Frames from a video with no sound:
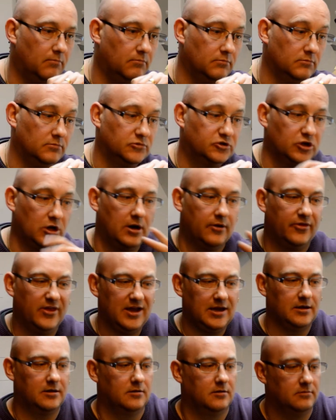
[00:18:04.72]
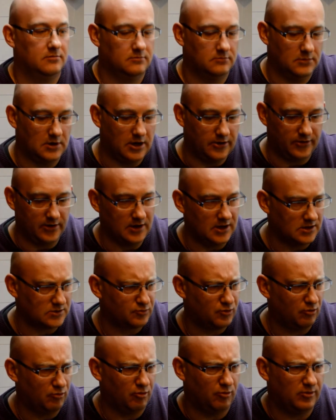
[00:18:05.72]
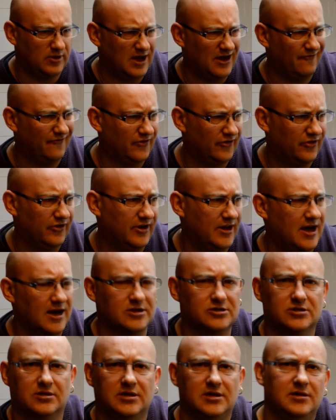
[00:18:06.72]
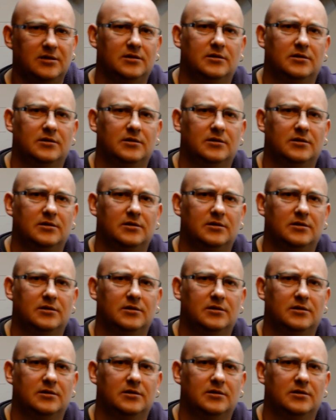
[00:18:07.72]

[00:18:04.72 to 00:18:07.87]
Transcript: So I think that's probably it for today, actually.